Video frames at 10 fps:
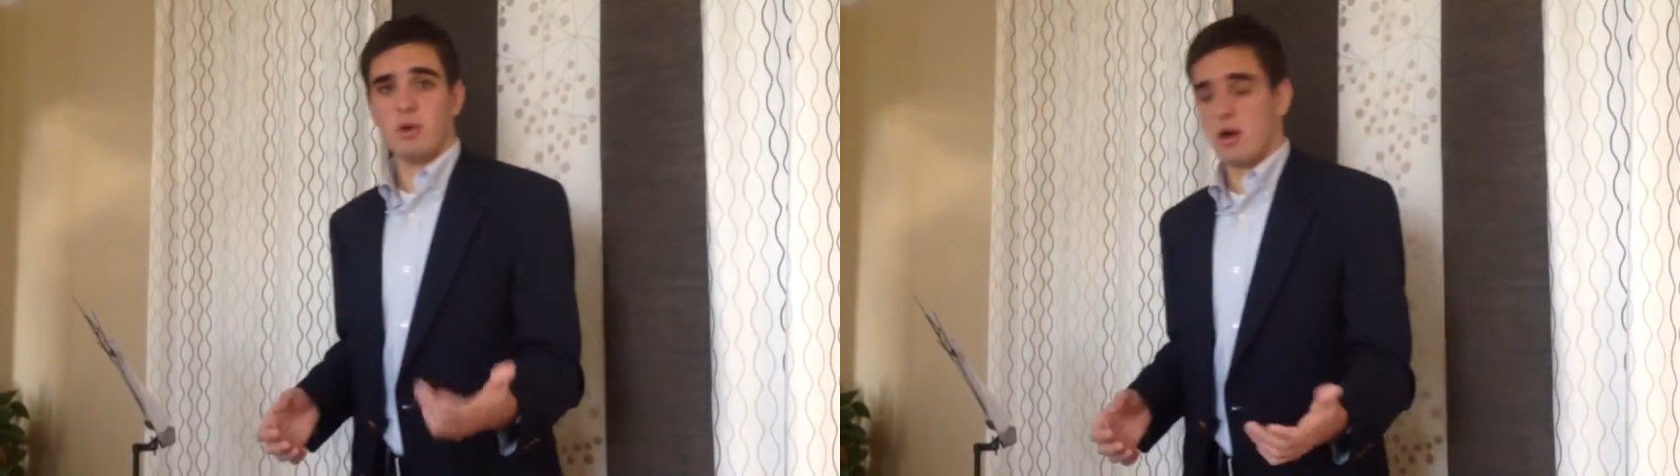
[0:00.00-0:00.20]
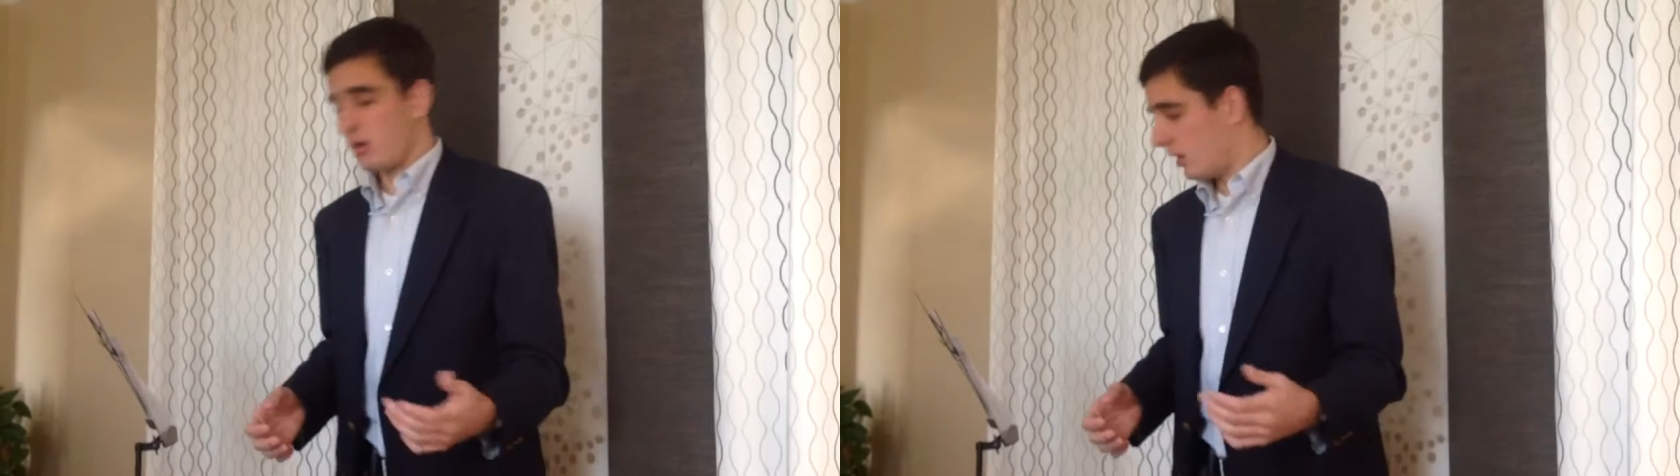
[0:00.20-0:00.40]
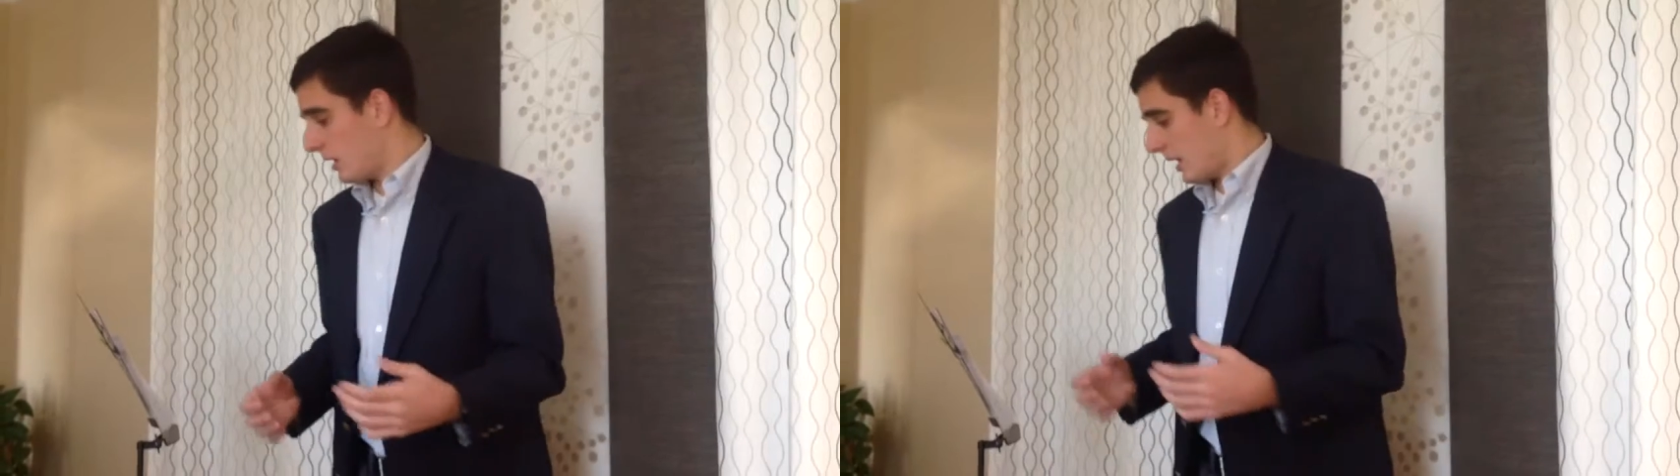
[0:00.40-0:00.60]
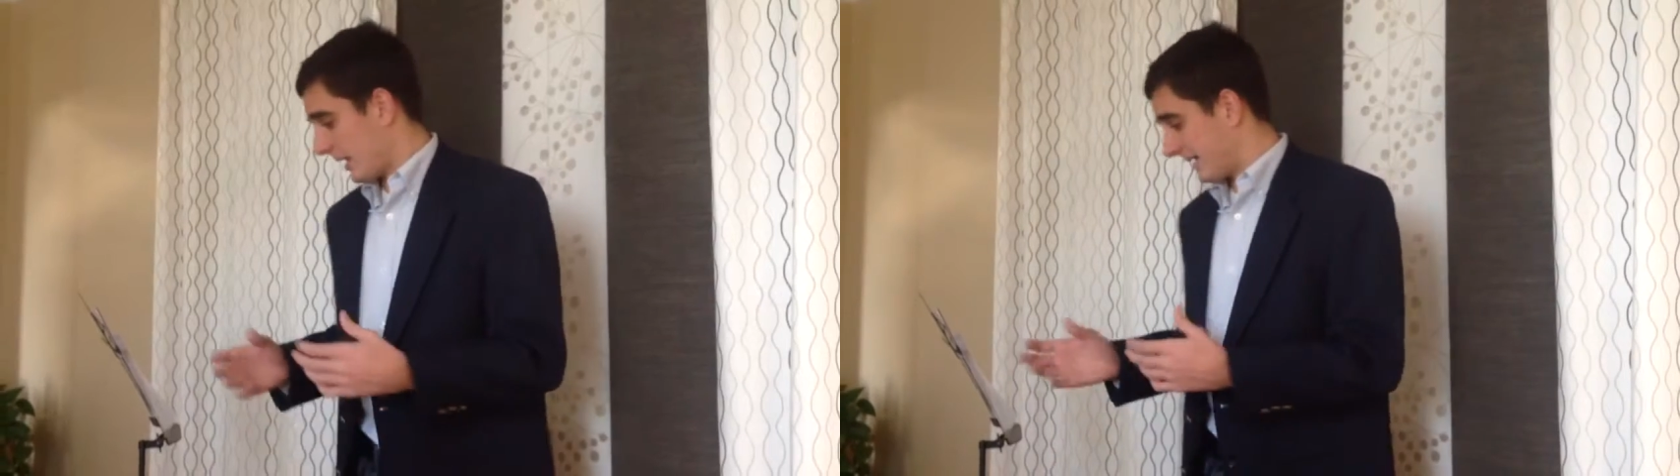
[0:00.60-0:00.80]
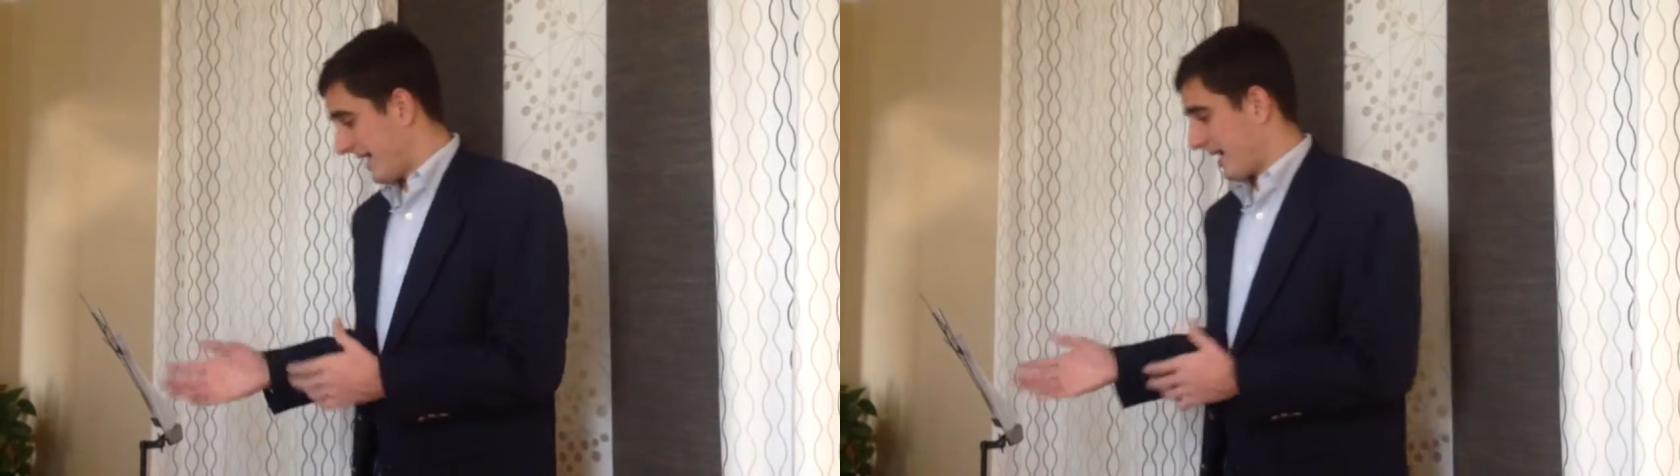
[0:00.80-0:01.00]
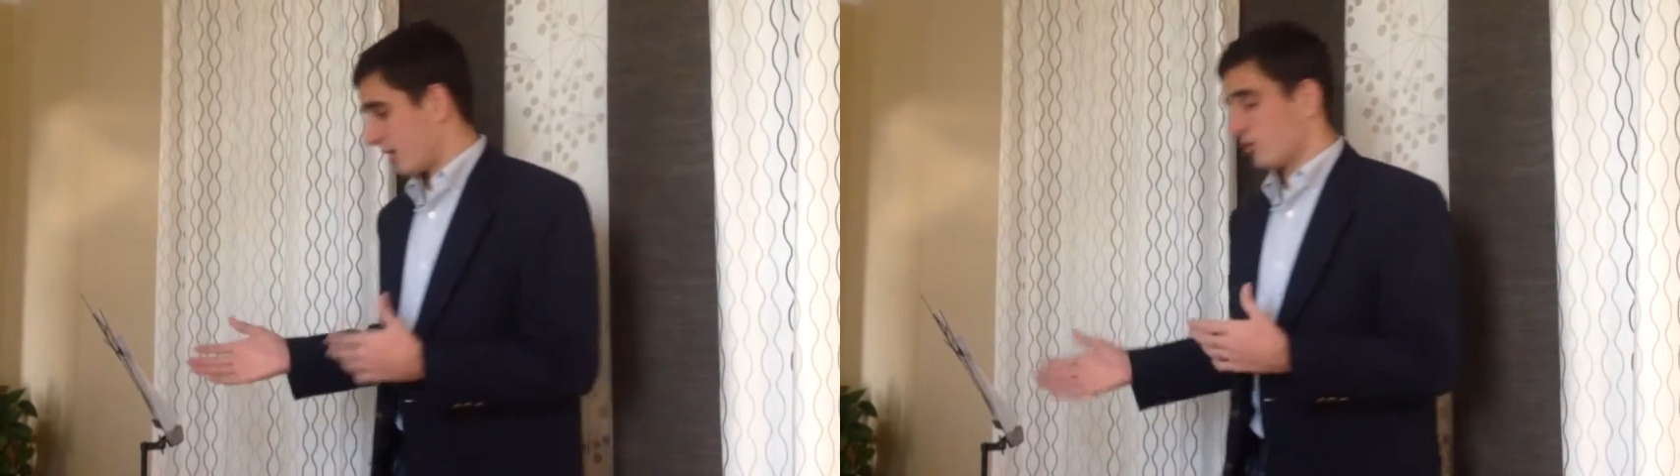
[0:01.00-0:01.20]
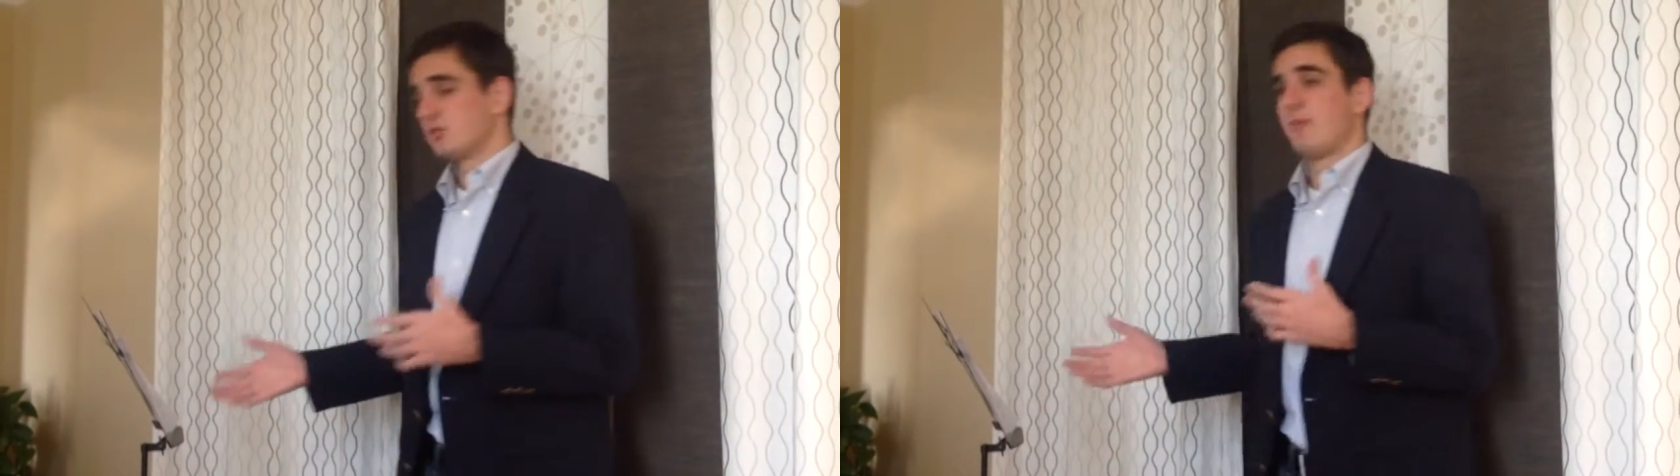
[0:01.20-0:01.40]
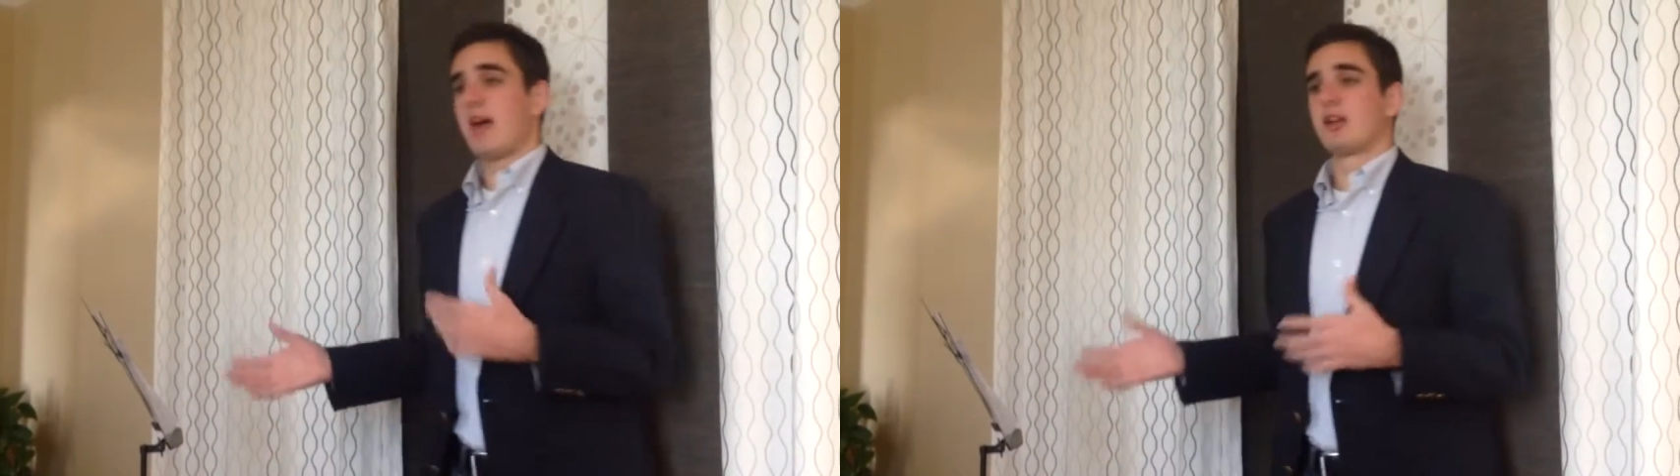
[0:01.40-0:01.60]
Well, again, it
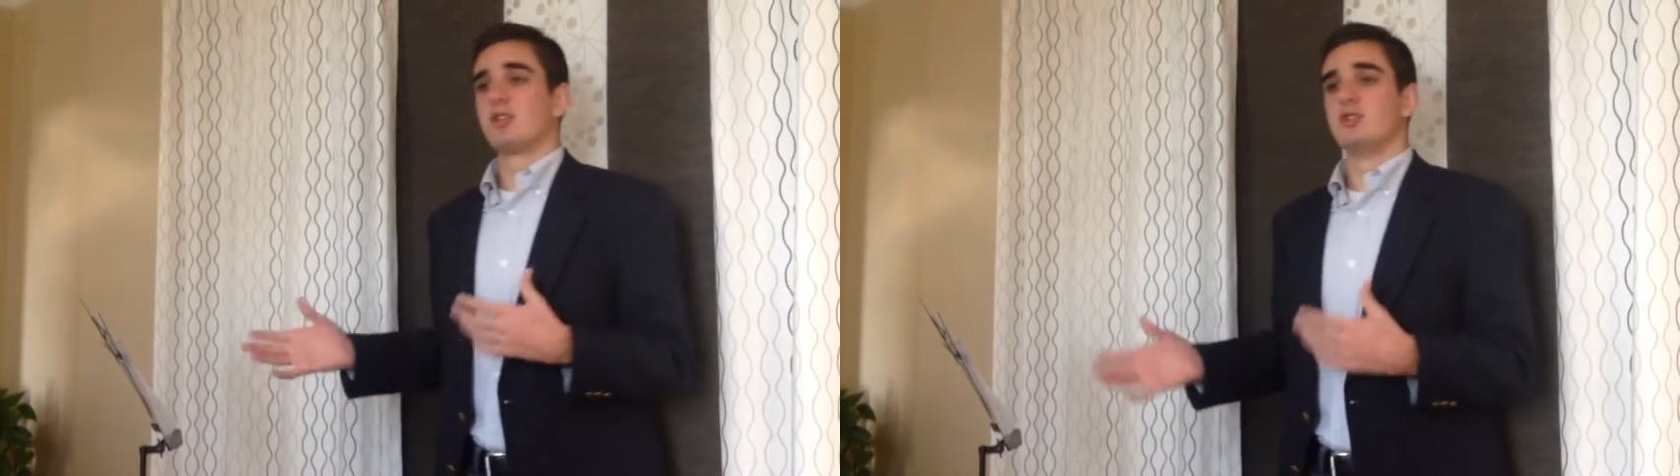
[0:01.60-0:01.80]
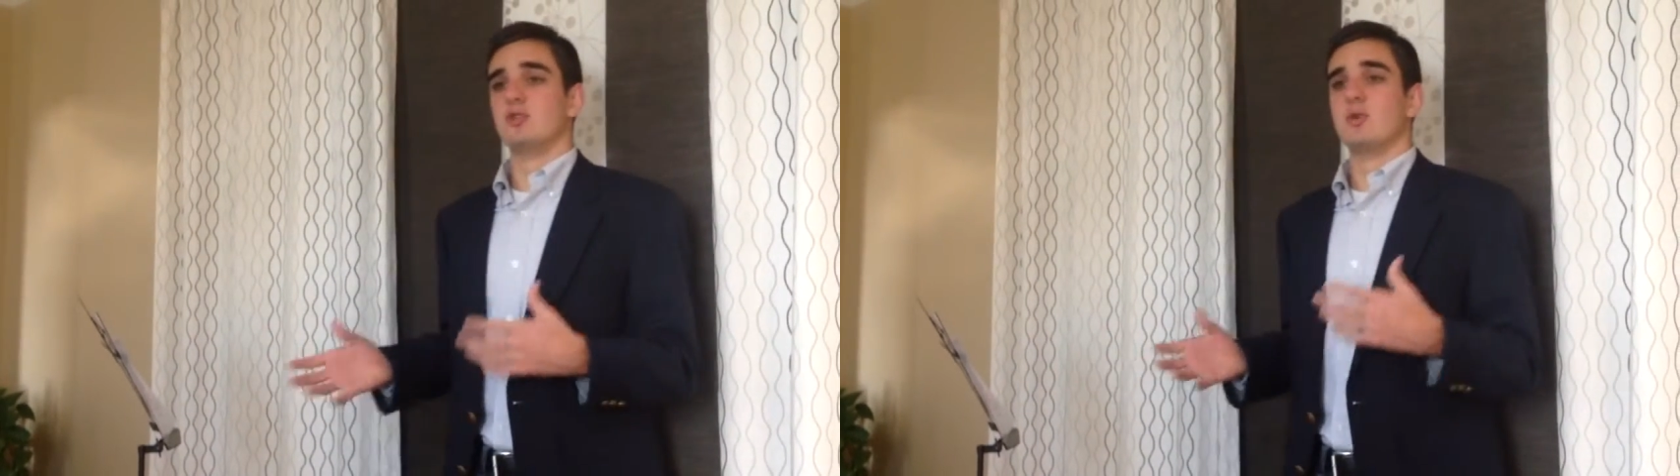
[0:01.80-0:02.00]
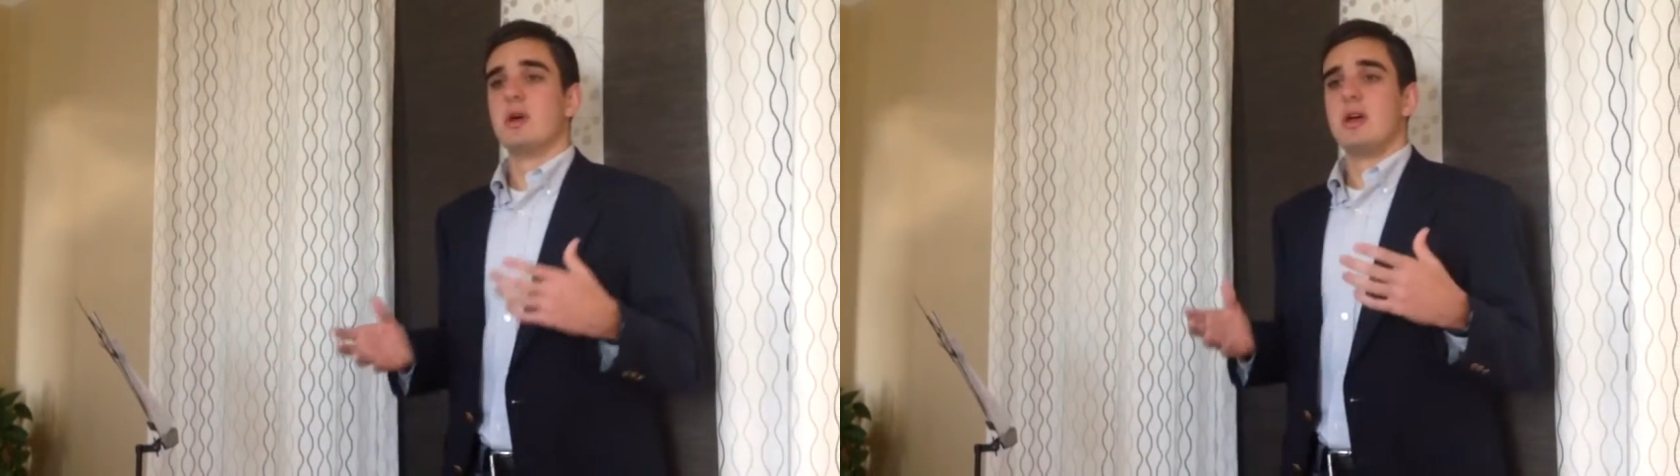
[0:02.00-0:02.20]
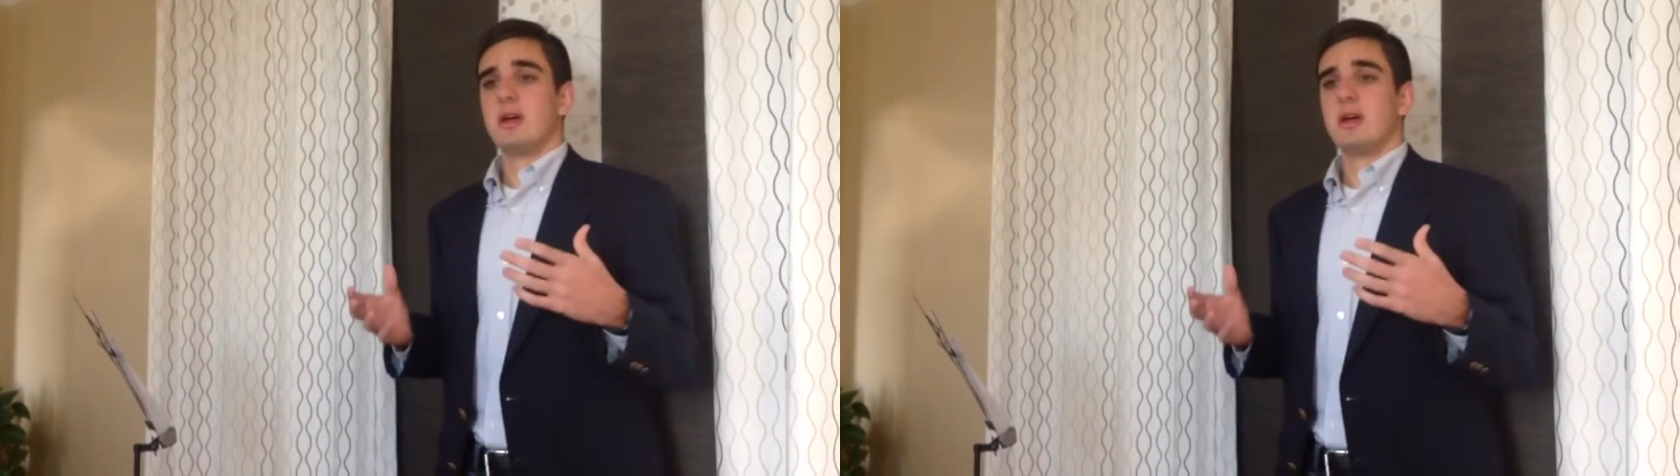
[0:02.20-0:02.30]
goes back to